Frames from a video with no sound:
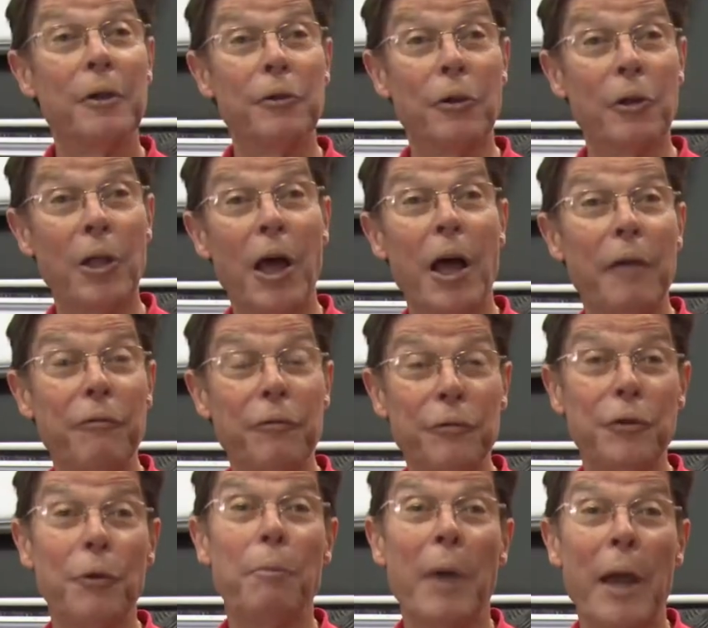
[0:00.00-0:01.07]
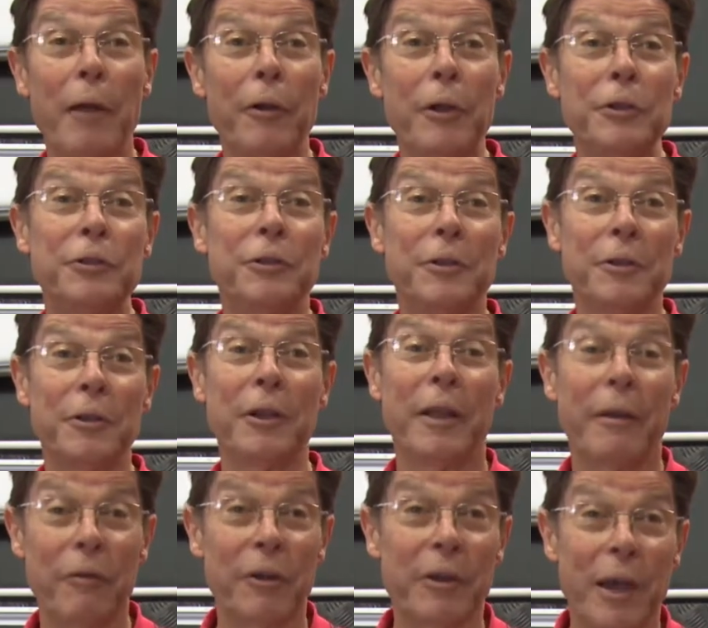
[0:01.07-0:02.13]
your life, your marriage and your
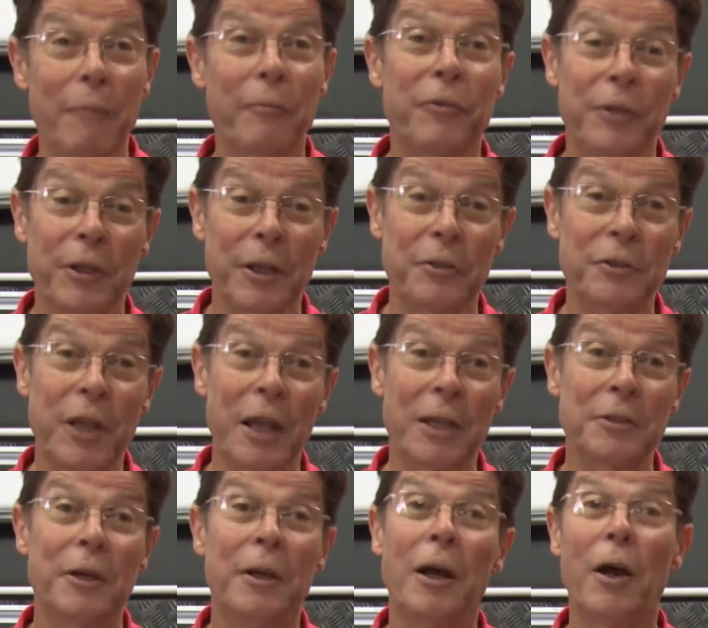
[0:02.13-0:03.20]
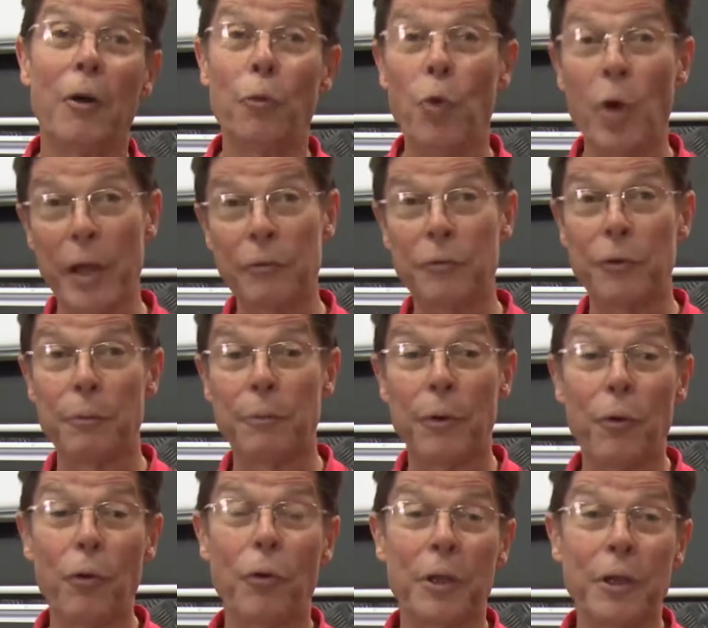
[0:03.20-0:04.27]
level of comfort intact away from
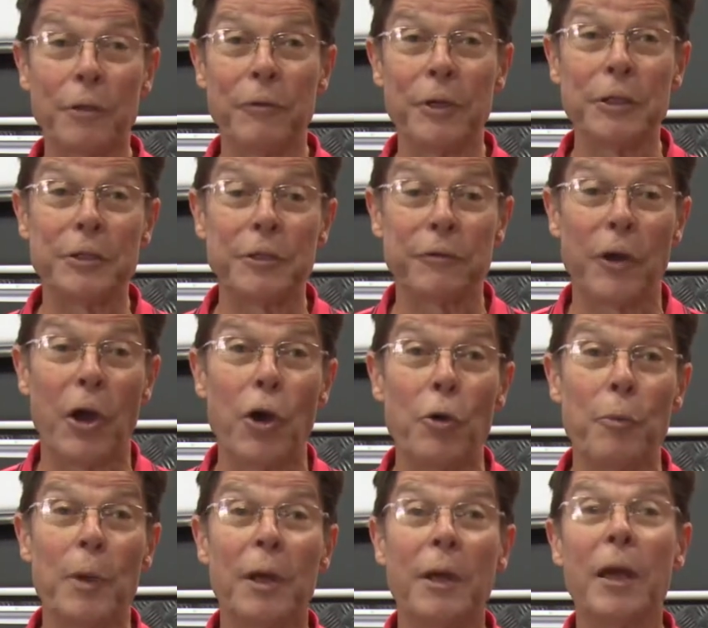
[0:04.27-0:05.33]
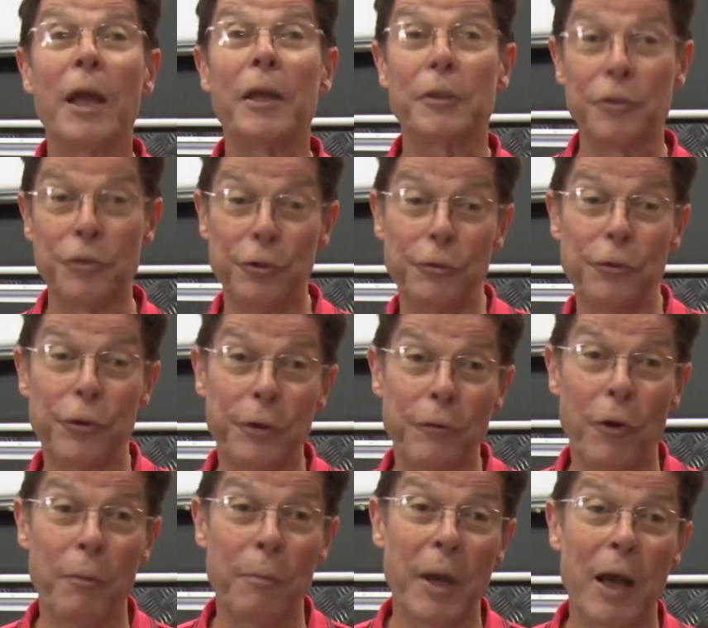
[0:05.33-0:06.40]
all the conveniences of home and a 240
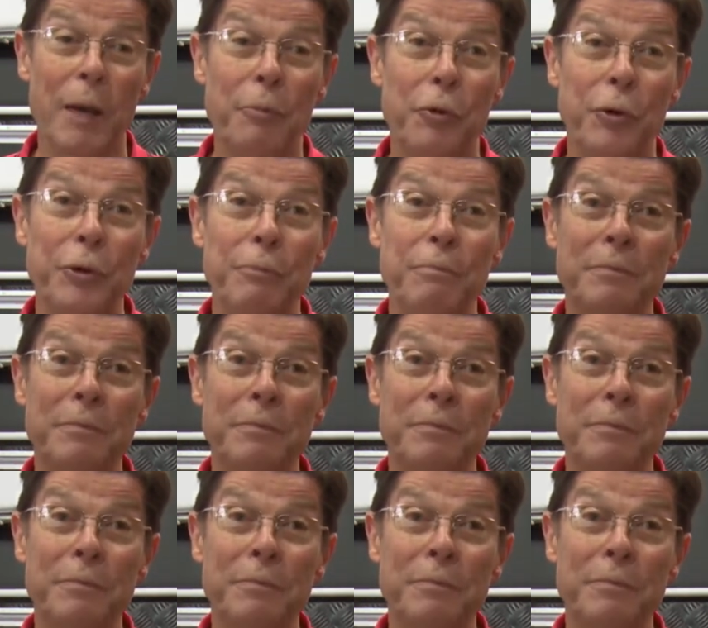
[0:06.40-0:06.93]
volt power point.